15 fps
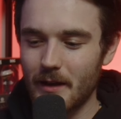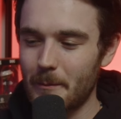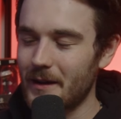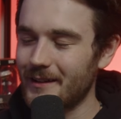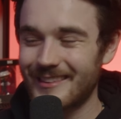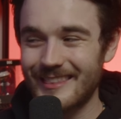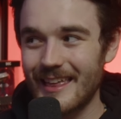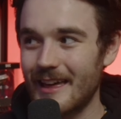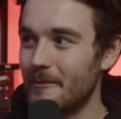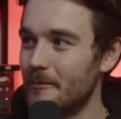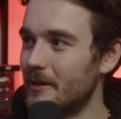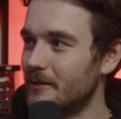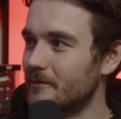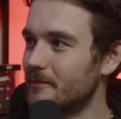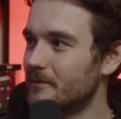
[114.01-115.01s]
amongst them
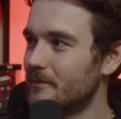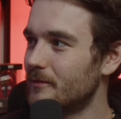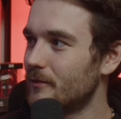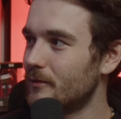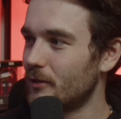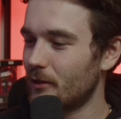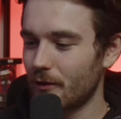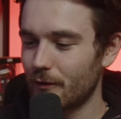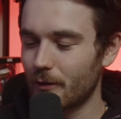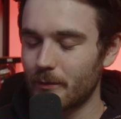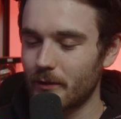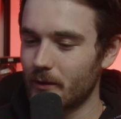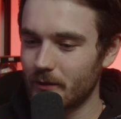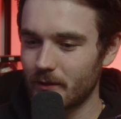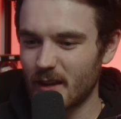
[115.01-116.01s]
and you know, from the,